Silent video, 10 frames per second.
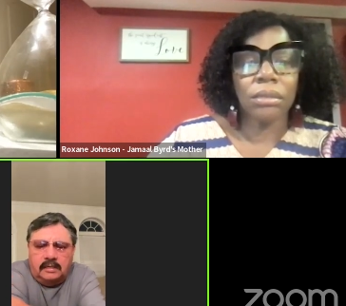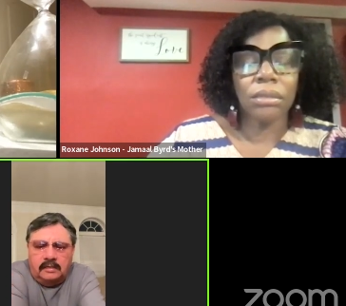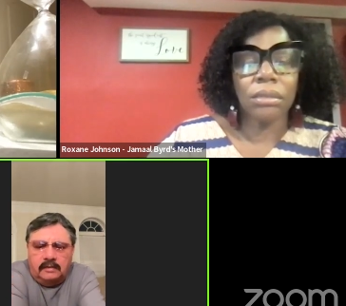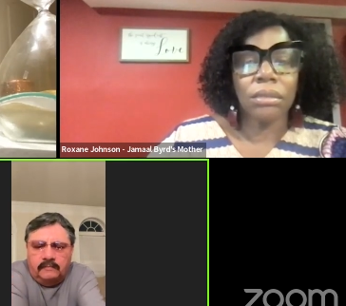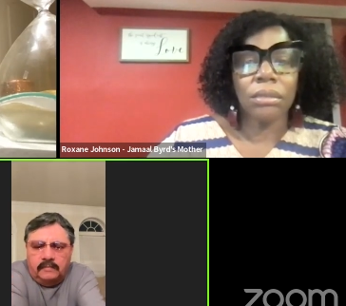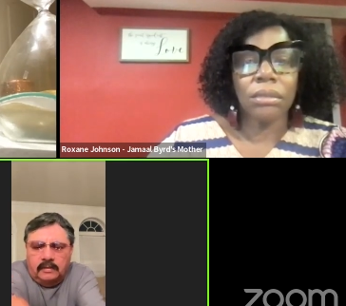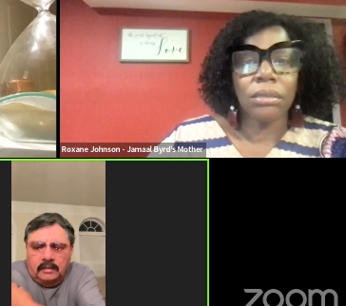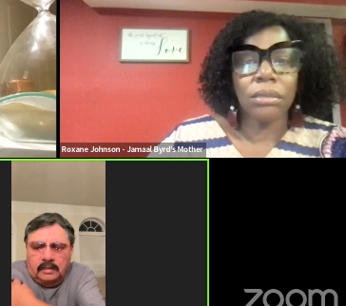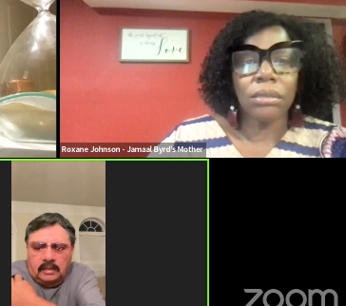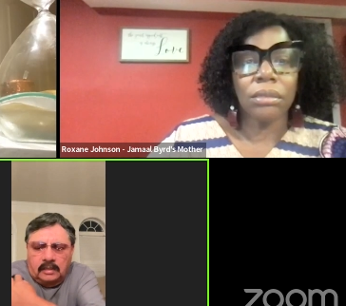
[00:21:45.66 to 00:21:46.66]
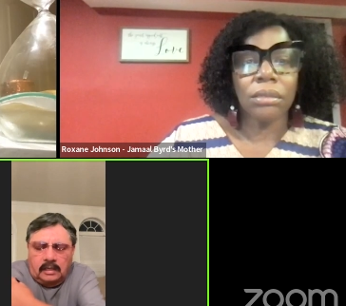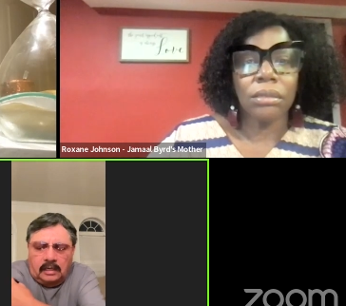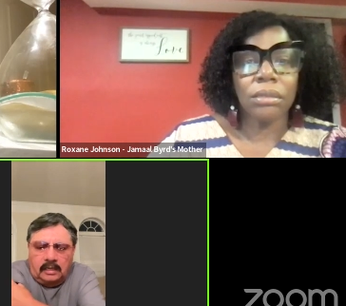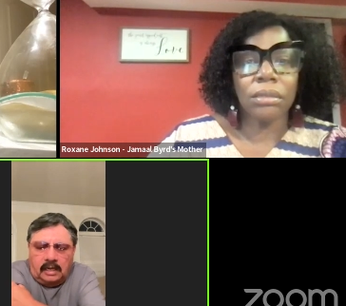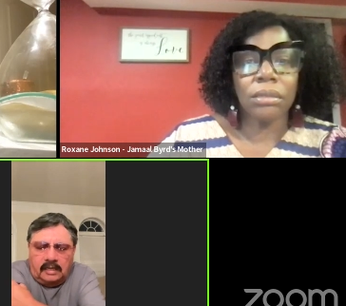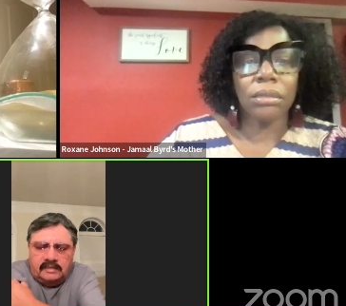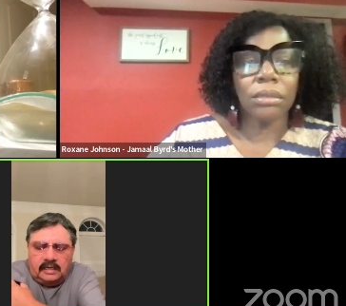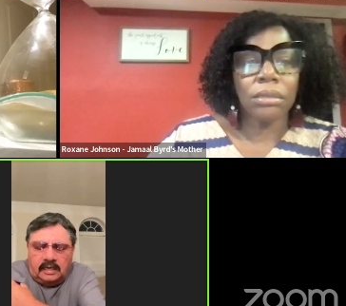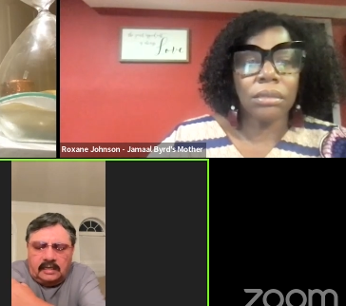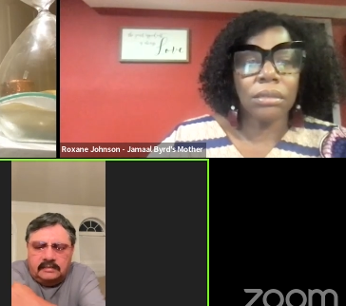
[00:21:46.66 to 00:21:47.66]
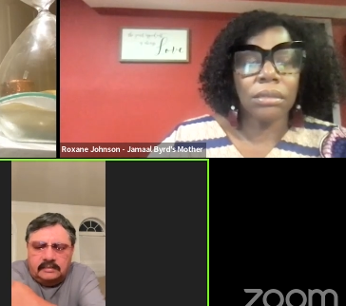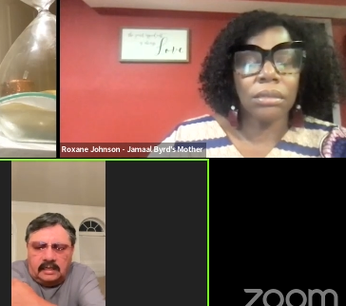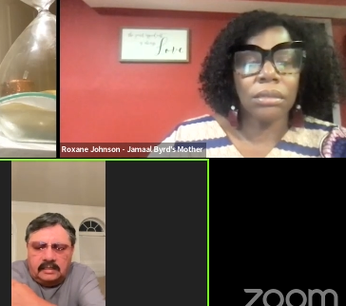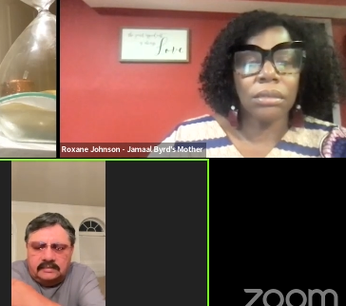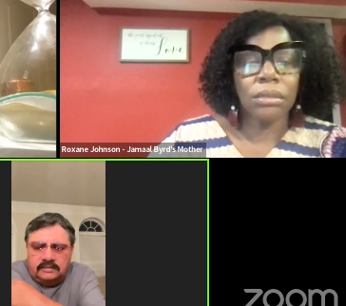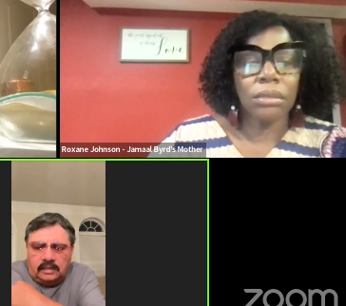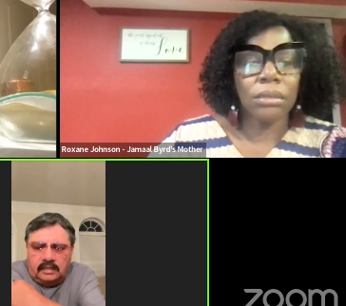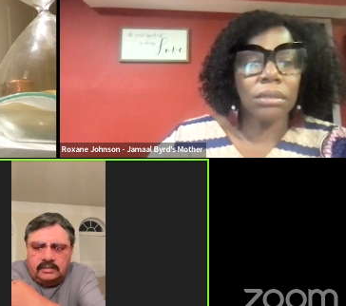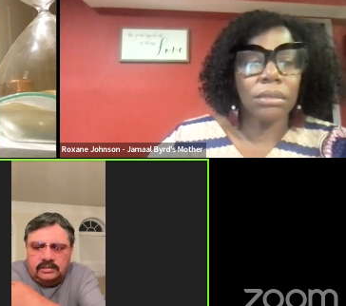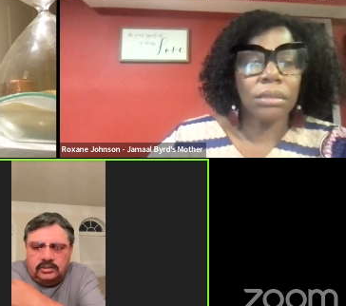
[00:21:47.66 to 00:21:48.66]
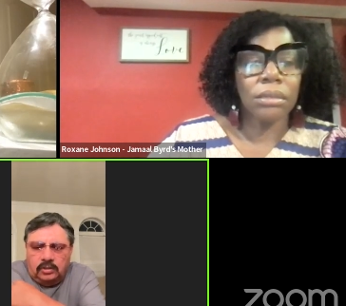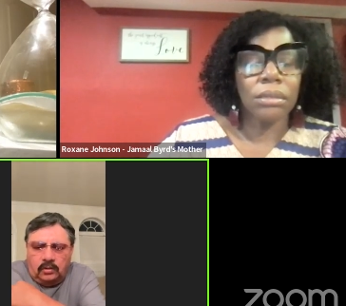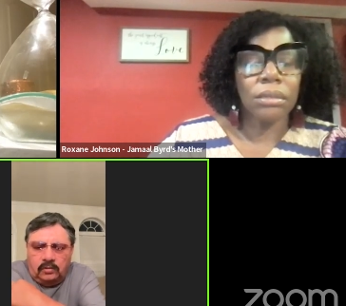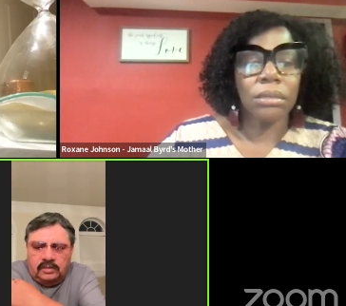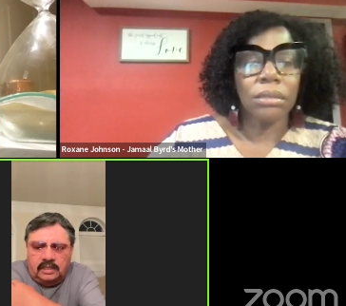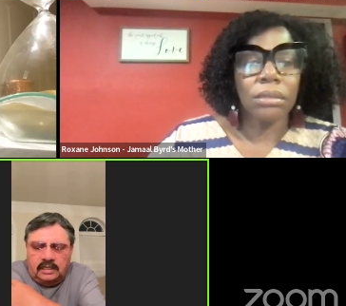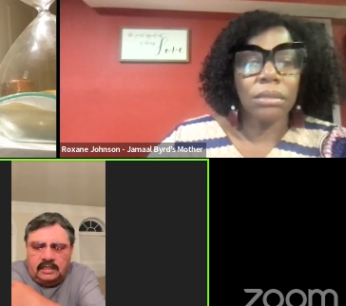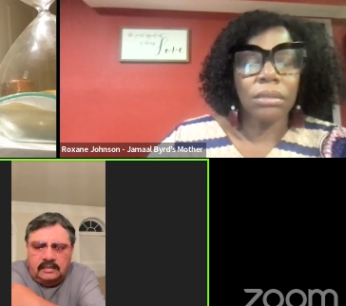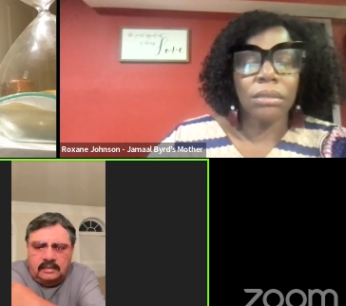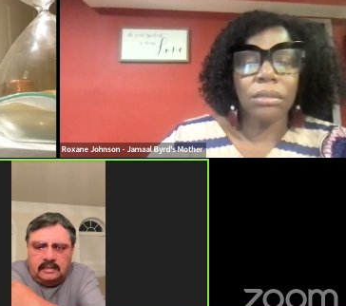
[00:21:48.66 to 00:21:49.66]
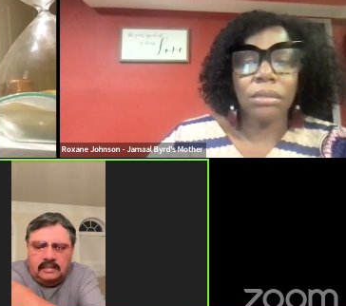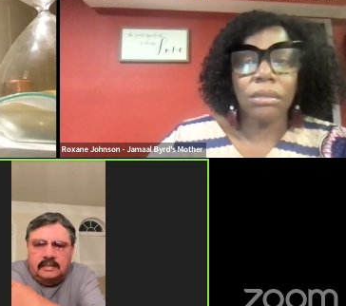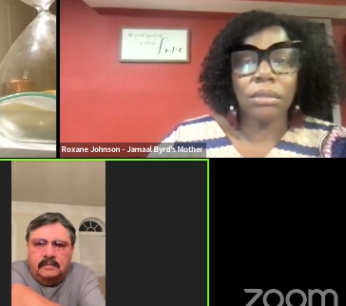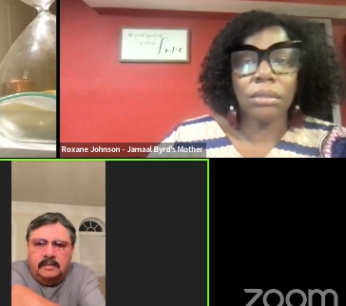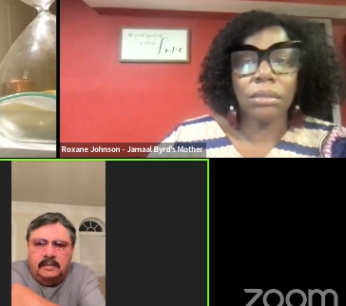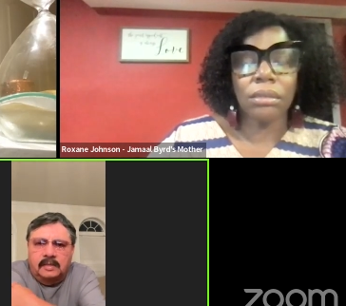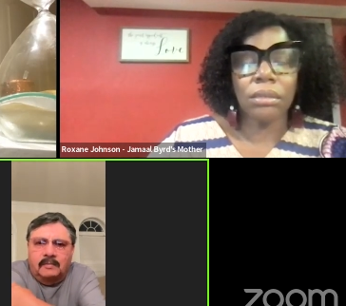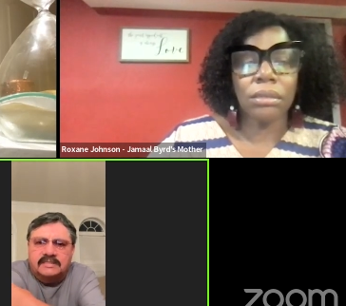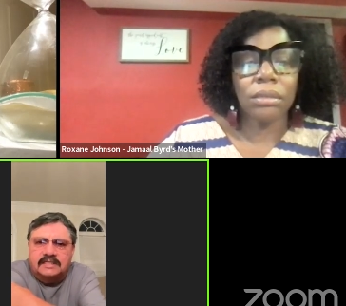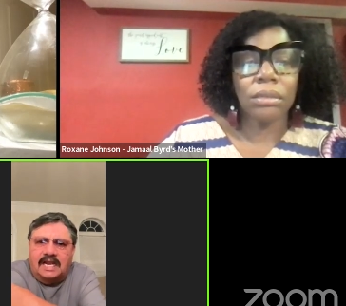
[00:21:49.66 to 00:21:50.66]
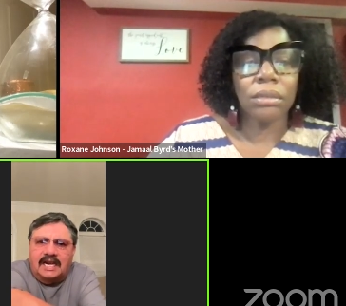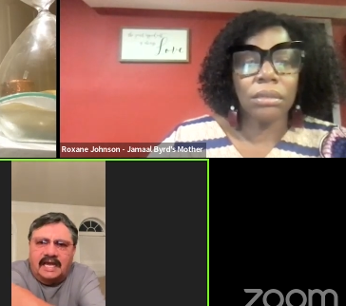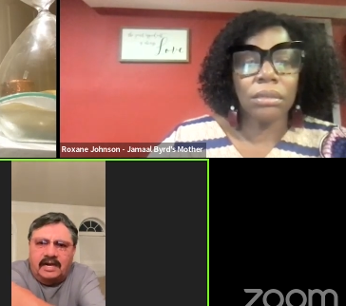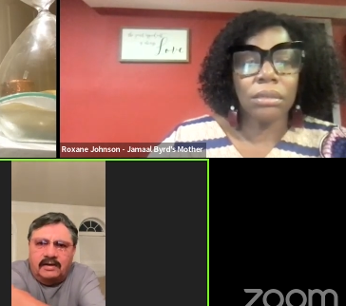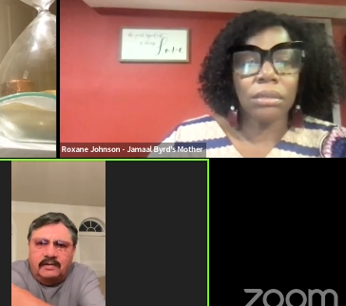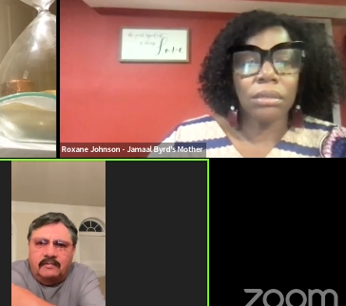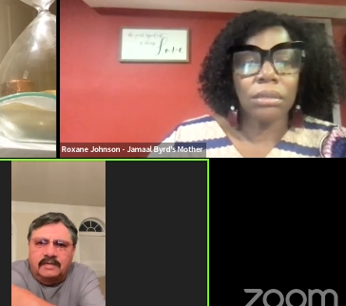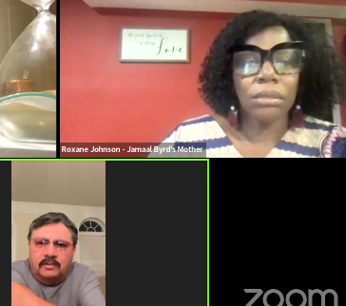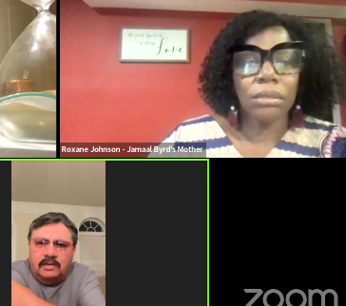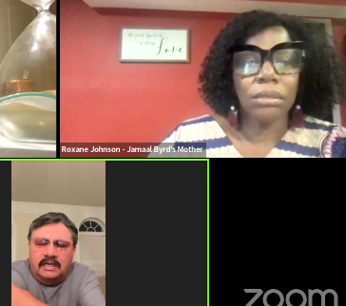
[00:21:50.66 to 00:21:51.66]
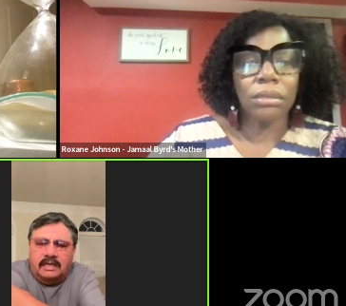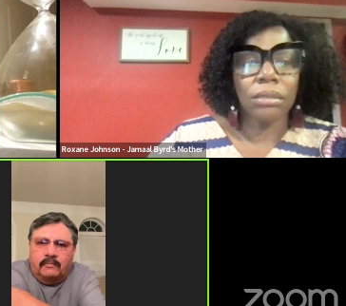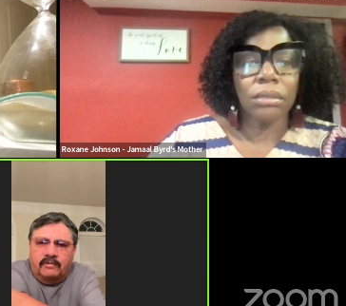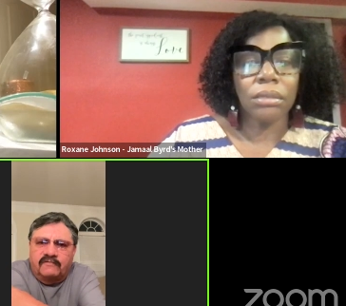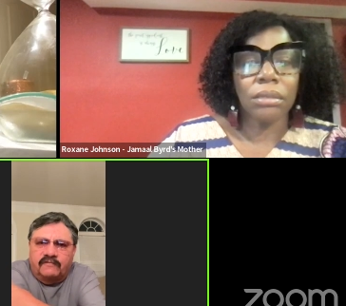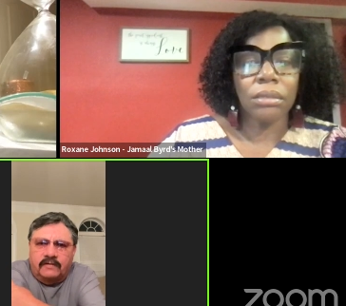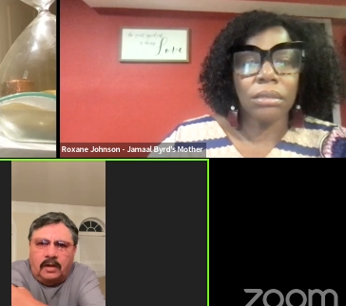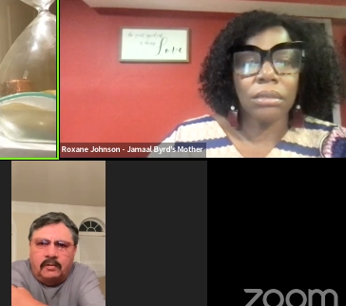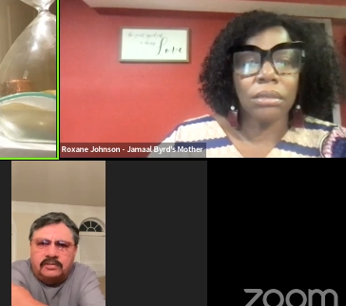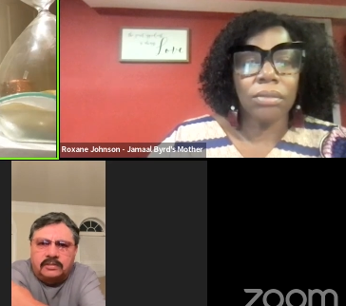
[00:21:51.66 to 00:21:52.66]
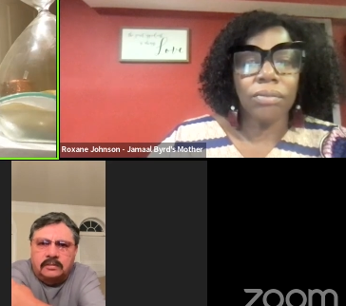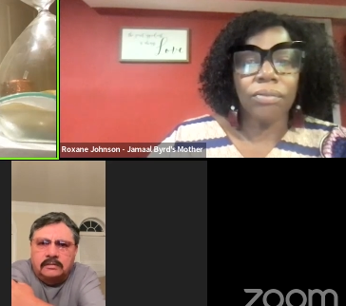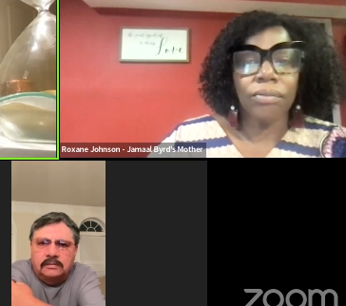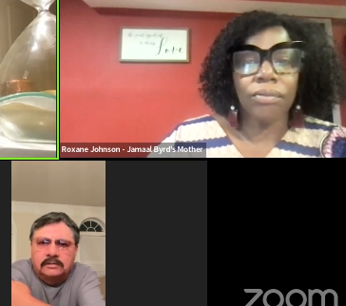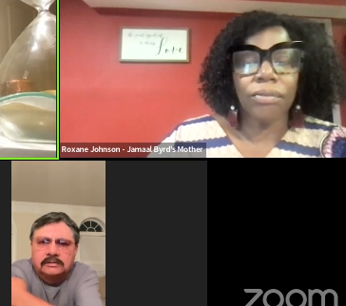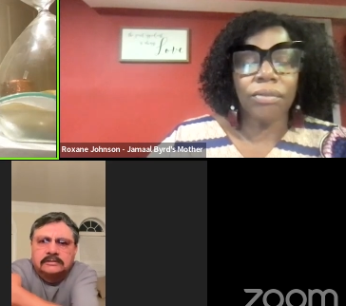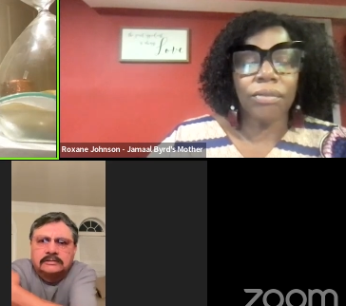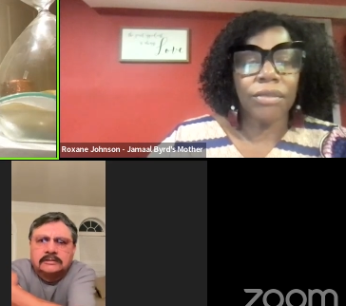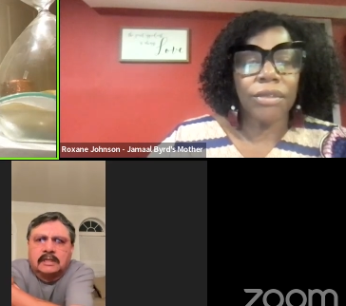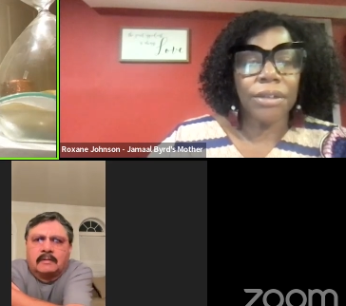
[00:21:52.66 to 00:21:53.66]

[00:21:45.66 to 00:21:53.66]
Speaker 1: uh, I, think I, I, I showed the, the, the, it wasn't a letter, it was more like a brief It was note. an email, yeah.